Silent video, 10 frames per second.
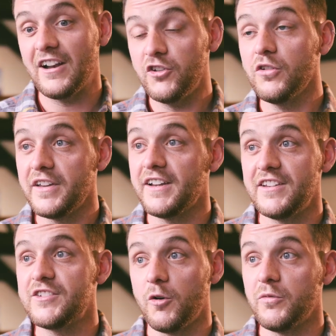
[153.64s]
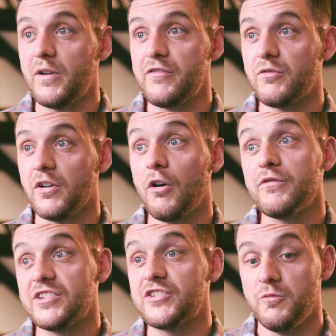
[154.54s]
I do think it is open to everyone.
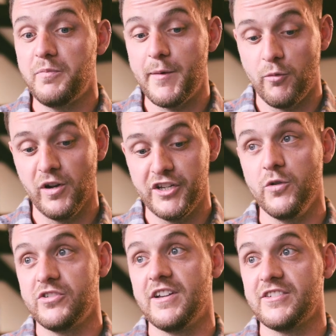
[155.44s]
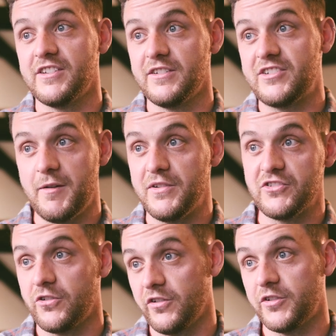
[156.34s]
Obviously some people will use it as a stepping
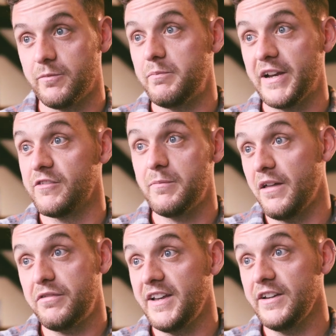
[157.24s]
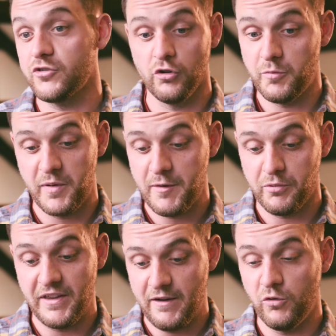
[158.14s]
stone onto bigger and better things. Other
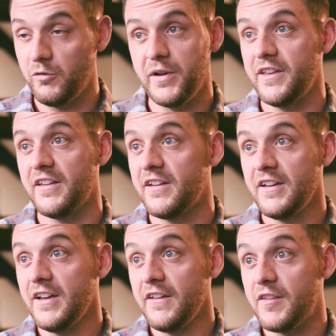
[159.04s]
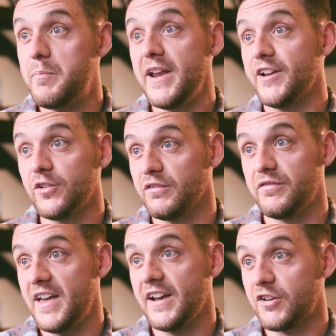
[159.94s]
people, that will be the pinnacle
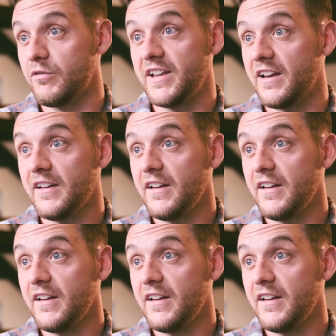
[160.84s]
of their career.